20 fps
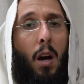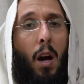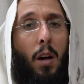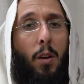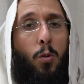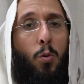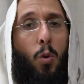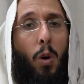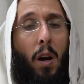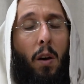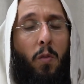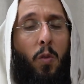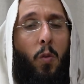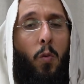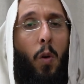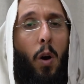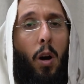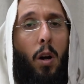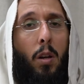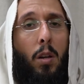uh, to
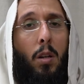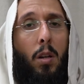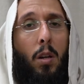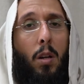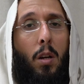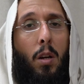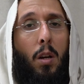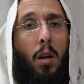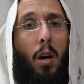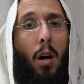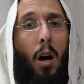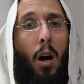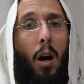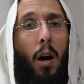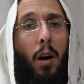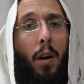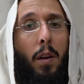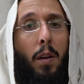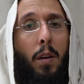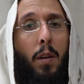everyone,
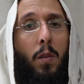uh,